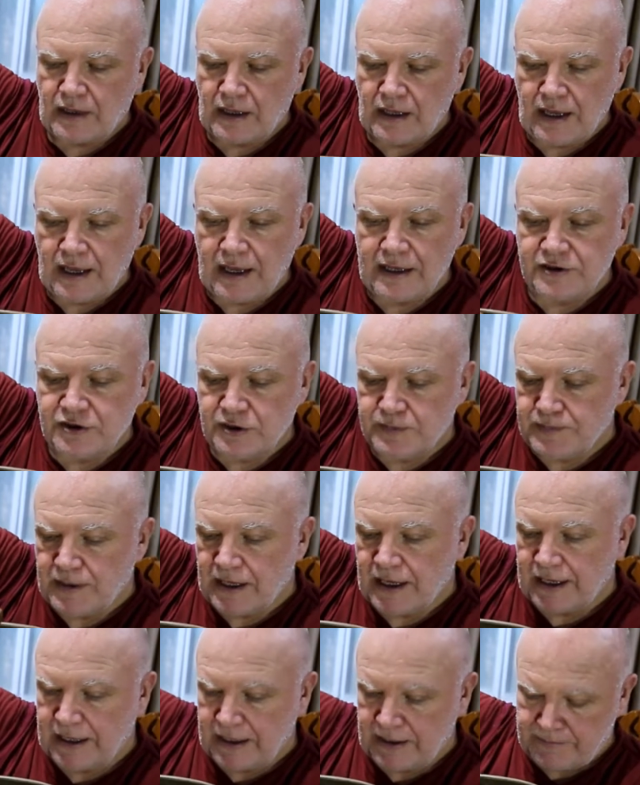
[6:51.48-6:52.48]
as you
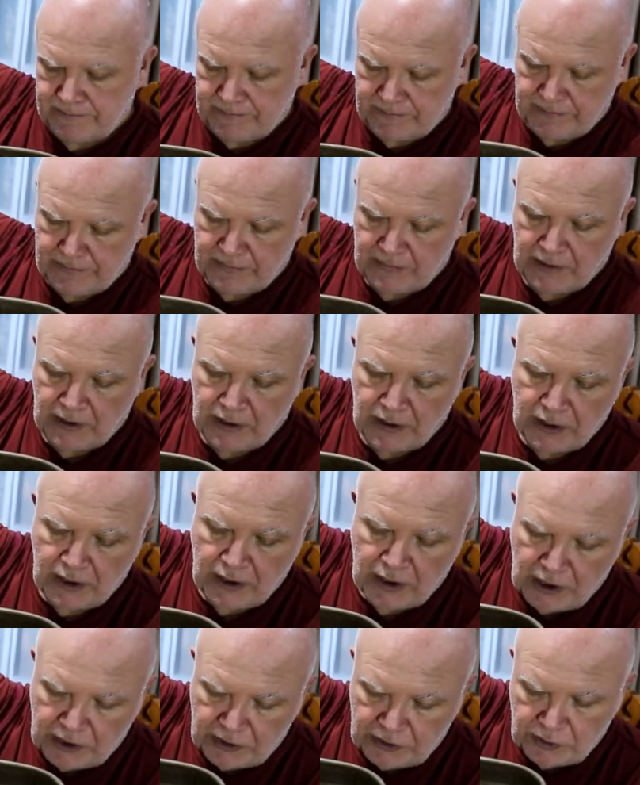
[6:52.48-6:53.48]
play it,
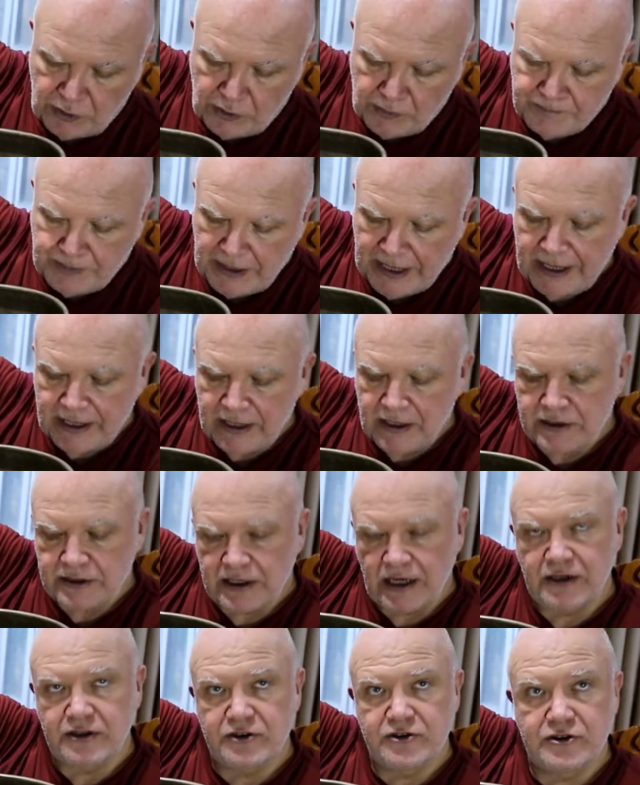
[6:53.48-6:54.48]
you're paying
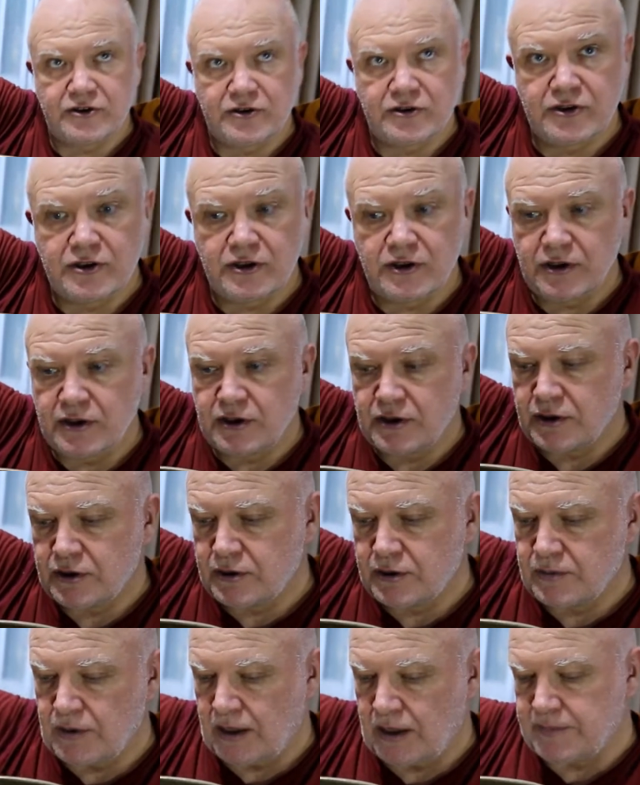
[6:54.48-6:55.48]
attention
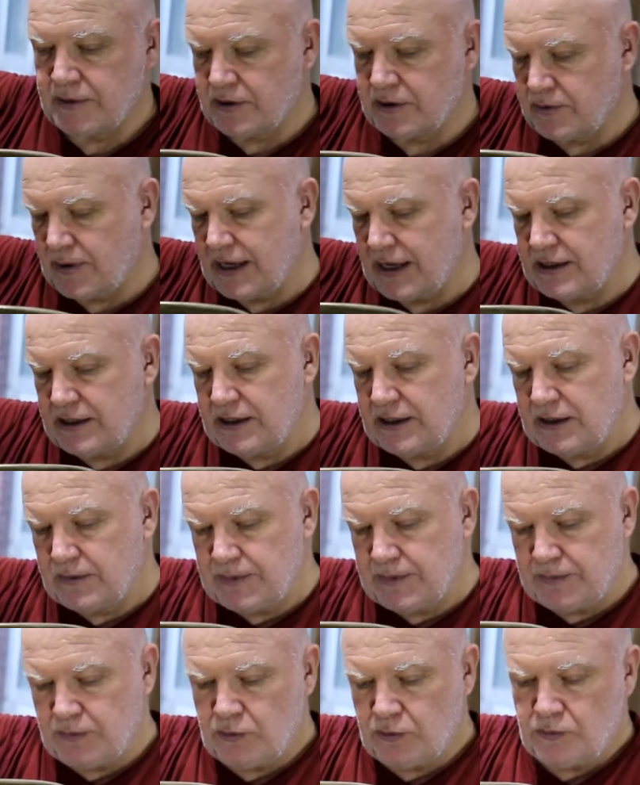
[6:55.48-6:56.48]
to I'm going to add a little
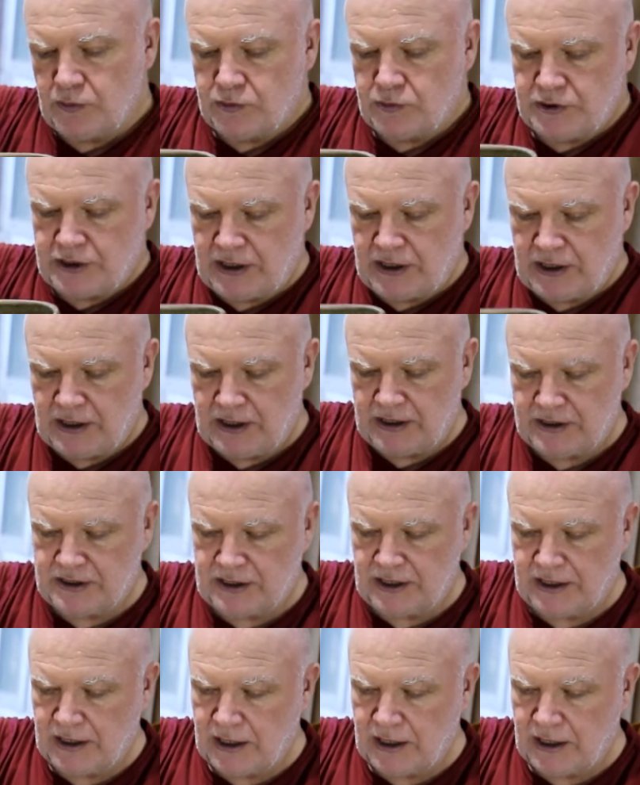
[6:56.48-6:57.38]
bit more water actually.